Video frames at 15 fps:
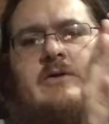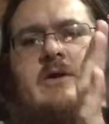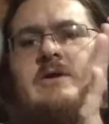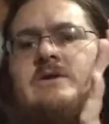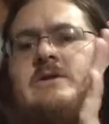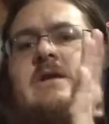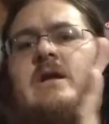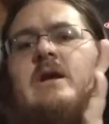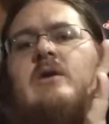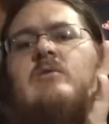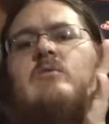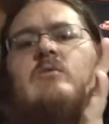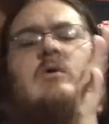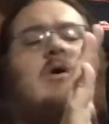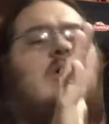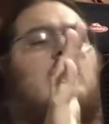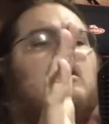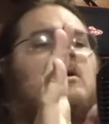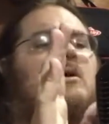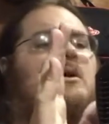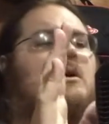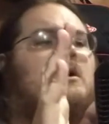this thing
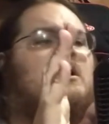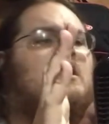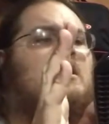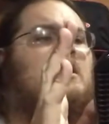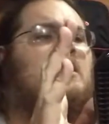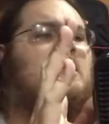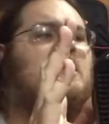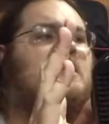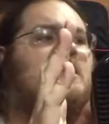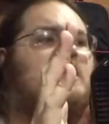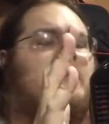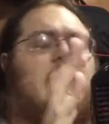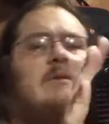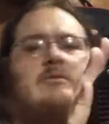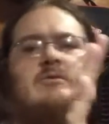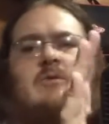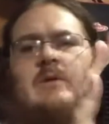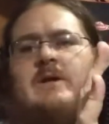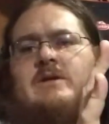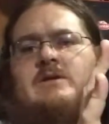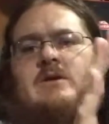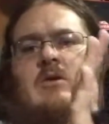will keep
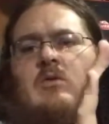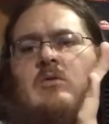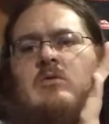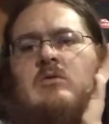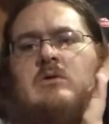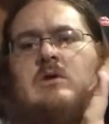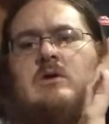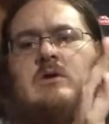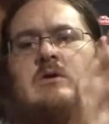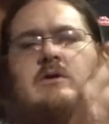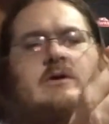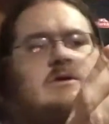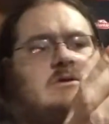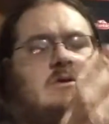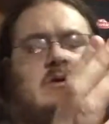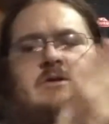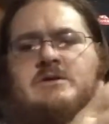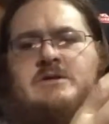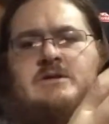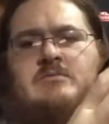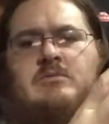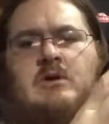drinks cold as long
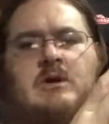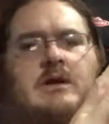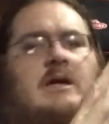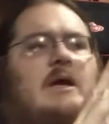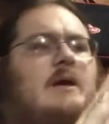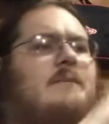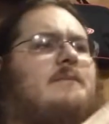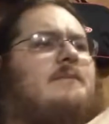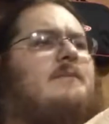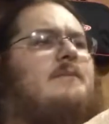as it's plugged in.